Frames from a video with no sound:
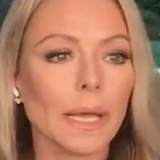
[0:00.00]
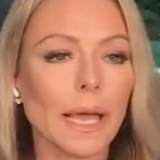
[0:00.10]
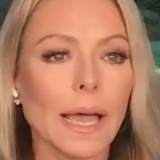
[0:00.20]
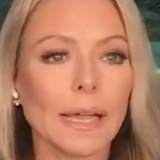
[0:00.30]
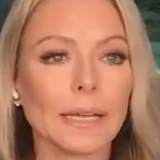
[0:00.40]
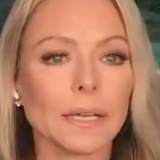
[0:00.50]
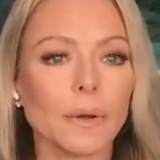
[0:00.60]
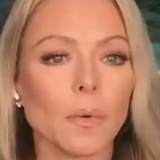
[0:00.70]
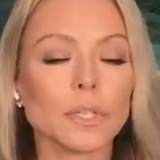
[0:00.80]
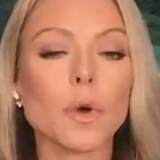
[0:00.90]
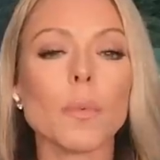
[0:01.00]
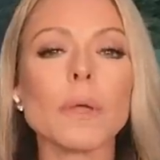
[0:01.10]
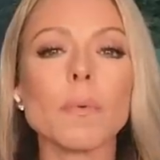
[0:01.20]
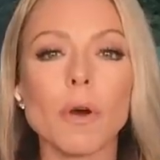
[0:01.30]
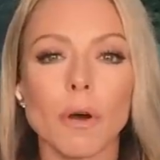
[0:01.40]
and so we
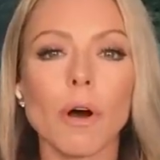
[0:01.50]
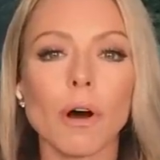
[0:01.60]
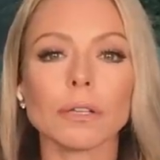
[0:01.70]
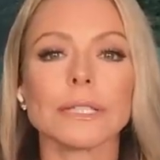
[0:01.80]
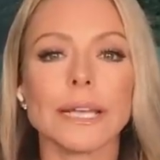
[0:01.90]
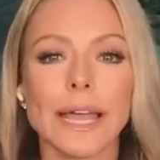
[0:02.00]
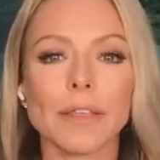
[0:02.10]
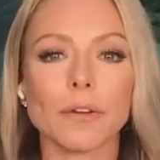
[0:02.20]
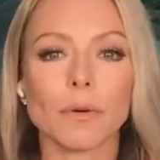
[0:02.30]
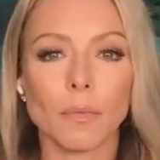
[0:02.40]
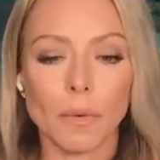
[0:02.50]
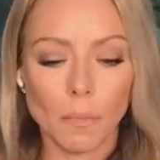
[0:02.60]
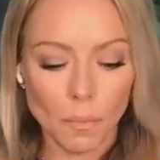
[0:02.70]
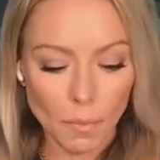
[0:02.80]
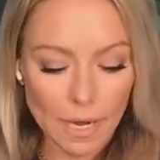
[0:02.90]
were all together
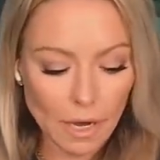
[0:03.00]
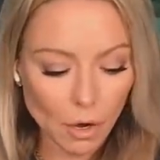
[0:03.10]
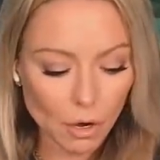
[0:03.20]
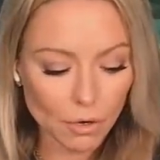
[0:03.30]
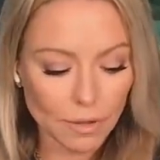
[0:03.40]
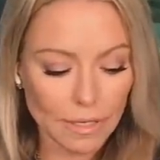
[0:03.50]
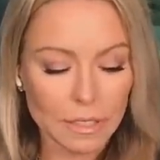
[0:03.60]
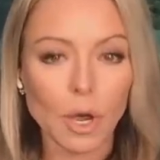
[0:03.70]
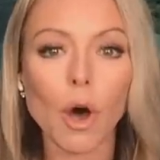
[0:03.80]
when we heard this